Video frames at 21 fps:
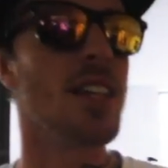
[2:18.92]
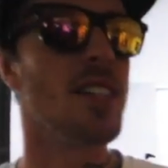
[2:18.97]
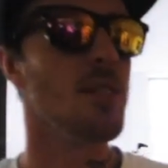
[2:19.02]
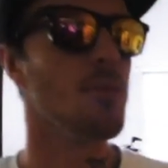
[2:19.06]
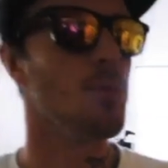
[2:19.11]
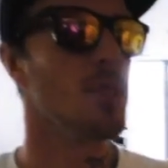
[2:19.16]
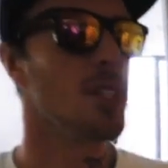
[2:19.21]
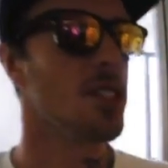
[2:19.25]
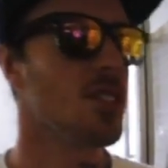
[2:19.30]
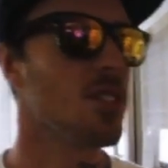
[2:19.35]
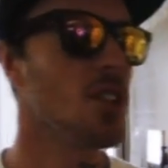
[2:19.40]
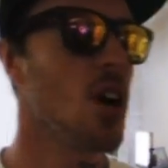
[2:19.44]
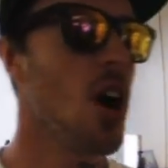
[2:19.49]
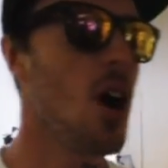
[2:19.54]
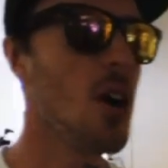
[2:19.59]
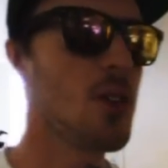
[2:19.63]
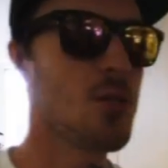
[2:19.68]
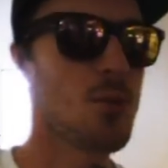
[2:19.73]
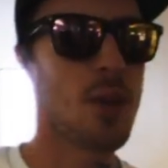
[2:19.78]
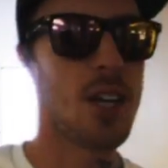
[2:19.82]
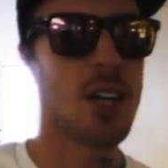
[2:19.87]
did with
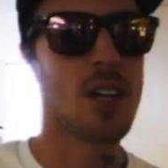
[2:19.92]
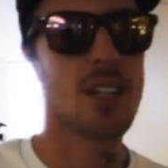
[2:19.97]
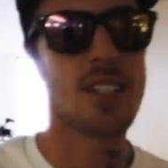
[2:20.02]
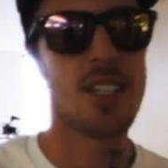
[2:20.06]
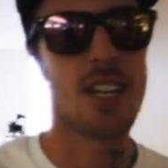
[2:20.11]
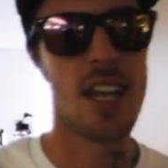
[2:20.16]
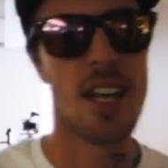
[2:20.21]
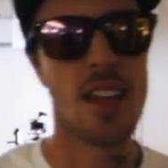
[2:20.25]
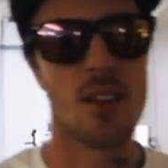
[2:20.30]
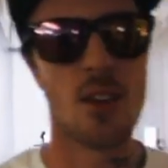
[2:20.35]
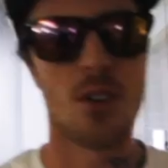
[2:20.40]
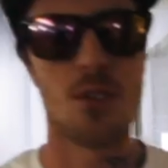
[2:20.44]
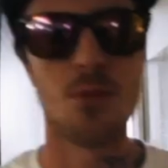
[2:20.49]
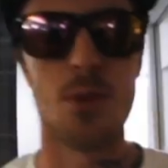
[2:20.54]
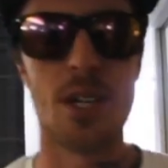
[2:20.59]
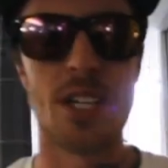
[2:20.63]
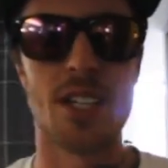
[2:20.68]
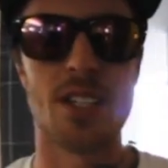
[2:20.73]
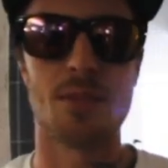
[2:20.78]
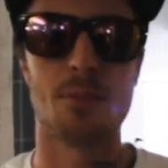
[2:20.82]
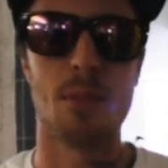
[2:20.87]
Styles. We got together and
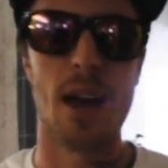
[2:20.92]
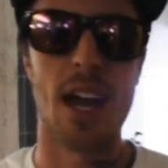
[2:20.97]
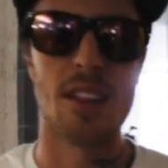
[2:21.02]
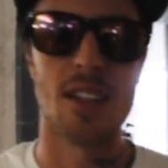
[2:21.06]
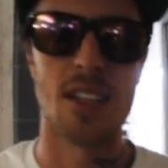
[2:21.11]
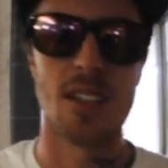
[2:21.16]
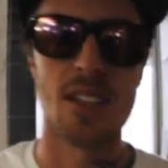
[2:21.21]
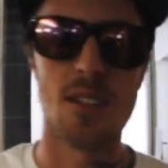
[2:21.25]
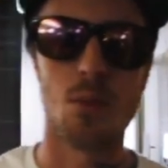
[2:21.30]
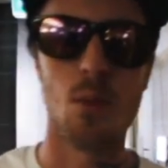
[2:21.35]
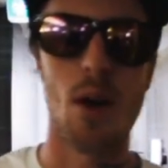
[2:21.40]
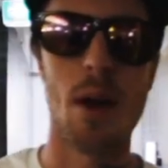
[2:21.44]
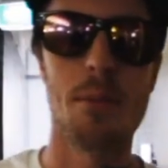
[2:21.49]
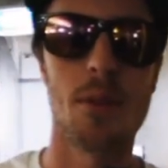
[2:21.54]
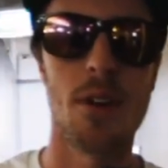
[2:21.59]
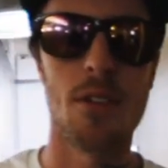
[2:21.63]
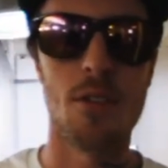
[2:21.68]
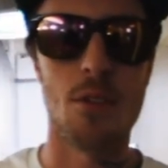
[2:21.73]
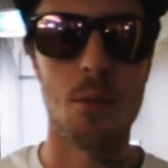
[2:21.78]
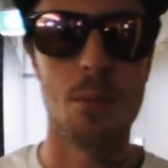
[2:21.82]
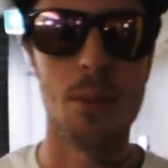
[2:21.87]
we just made this
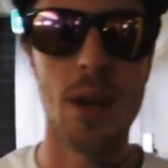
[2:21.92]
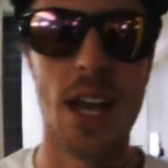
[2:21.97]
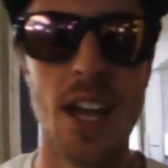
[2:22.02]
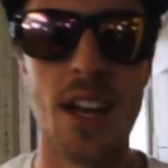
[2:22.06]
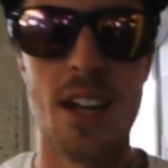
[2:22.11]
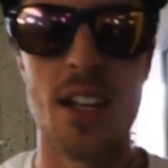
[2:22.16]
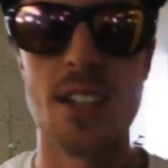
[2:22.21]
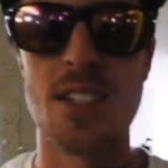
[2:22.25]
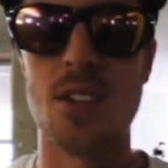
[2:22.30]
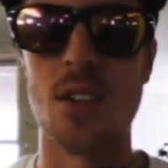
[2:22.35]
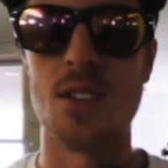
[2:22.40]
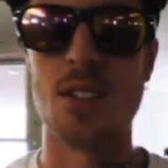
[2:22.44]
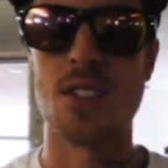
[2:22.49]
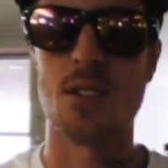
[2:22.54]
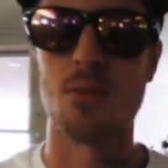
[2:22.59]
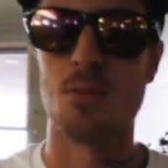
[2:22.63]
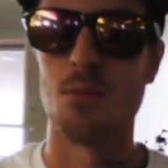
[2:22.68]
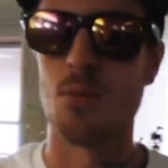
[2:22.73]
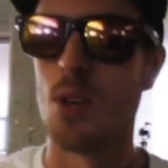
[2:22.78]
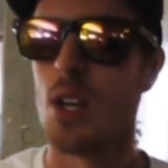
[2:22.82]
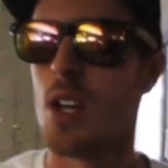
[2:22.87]
weapon of a beat. It's on
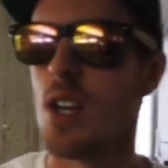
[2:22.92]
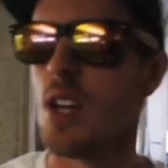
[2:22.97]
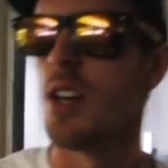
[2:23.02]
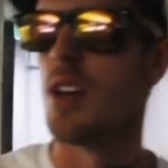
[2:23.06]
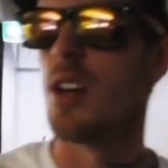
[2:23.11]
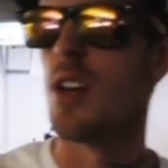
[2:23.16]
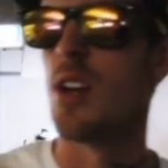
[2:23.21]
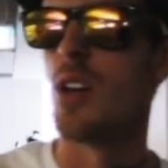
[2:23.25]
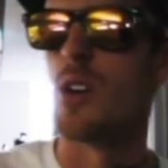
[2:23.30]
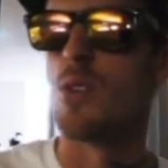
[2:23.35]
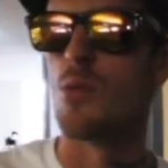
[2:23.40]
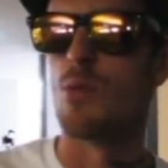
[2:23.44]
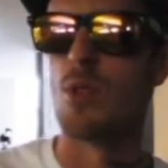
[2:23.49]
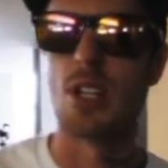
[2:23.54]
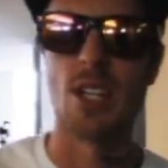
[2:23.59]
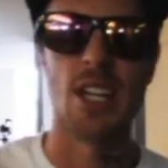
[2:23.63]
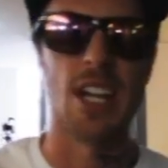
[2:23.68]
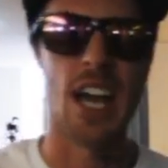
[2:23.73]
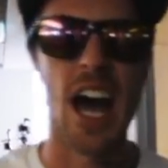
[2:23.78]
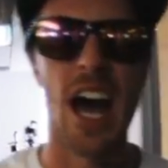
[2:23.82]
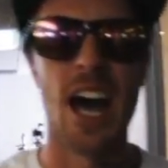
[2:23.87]
some
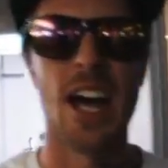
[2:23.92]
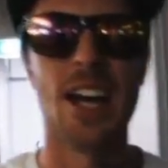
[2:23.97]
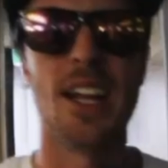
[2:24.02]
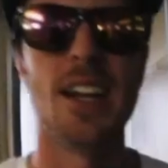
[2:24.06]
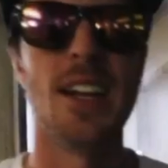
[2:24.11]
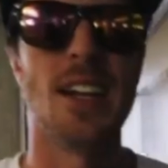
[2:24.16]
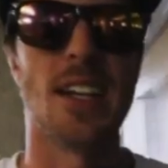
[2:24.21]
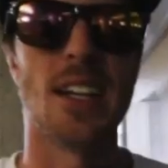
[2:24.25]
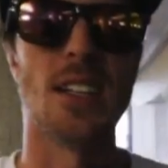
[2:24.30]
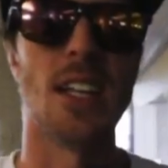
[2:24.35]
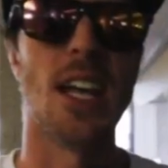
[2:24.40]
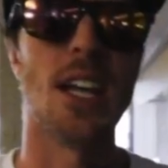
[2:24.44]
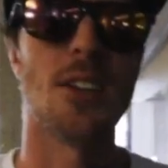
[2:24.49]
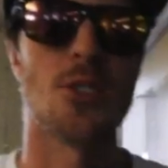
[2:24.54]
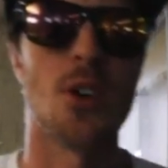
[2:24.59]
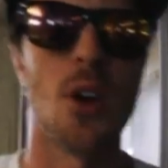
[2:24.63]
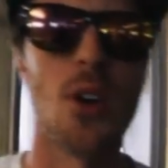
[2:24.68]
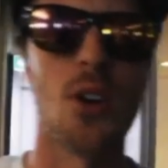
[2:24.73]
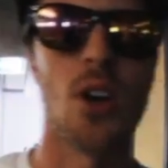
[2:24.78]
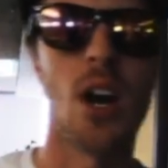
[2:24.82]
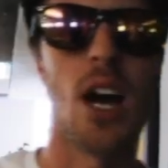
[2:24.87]
really hard-hitting
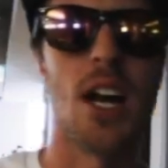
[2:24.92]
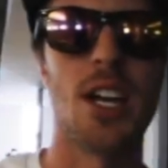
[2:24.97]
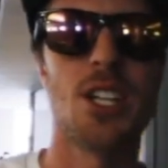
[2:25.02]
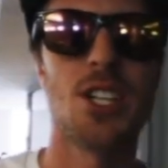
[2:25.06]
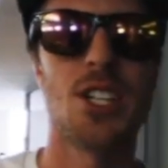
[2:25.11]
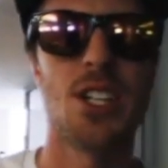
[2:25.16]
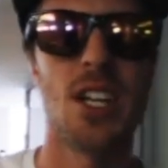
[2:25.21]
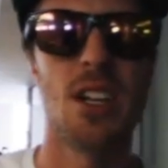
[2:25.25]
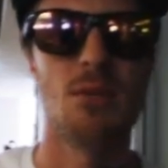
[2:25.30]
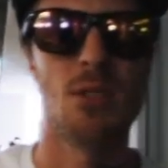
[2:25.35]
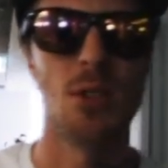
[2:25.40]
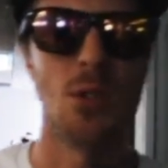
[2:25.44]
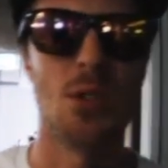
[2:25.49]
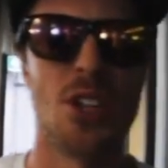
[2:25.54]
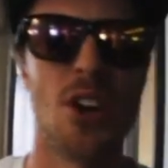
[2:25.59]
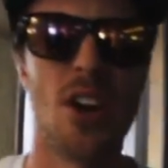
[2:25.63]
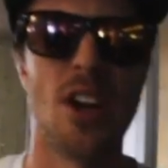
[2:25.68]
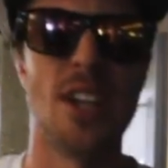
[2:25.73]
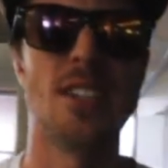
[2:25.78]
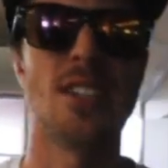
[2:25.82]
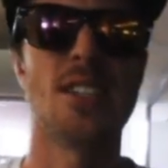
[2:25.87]
electro kind of shit, real
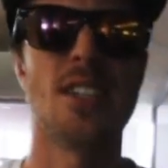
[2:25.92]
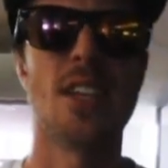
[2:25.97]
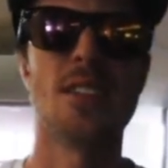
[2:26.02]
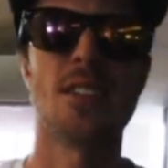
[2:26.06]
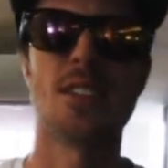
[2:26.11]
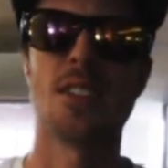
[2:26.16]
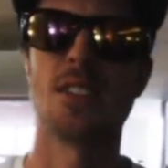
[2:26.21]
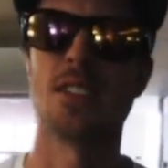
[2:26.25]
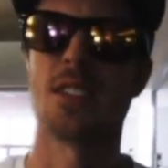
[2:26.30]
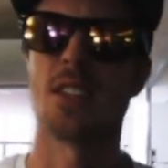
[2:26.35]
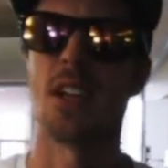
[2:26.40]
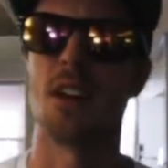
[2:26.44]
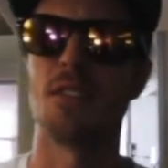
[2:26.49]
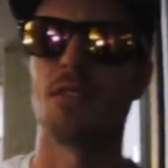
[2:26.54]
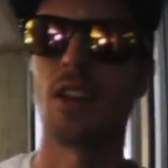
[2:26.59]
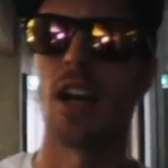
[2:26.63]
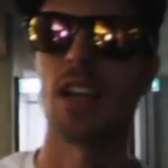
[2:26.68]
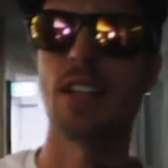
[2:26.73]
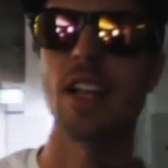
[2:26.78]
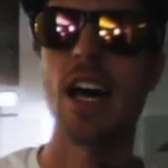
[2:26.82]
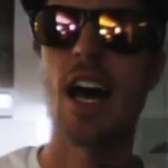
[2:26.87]
dirty synths and stuff
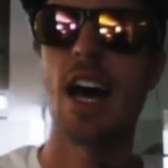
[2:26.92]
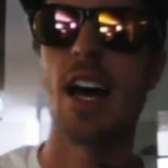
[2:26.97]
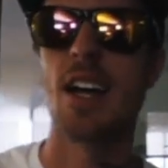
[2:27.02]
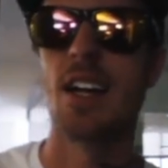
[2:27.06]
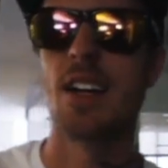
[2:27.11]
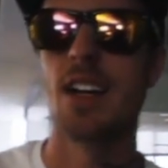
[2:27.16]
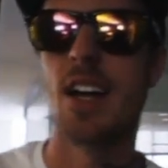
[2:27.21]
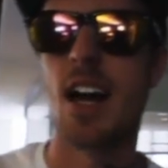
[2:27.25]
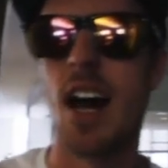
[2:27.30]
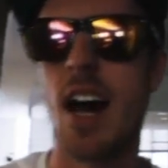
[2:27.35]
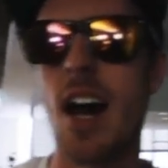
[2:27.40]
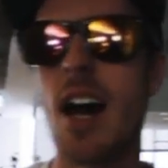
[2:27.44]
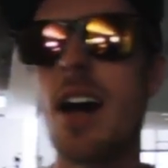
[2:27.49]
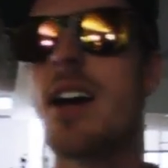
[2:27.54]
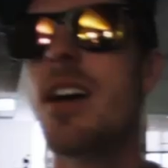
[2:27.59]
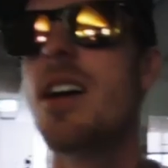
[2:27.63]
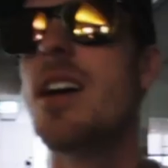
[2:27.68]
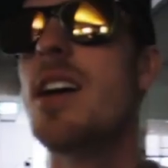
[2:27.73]
like that. And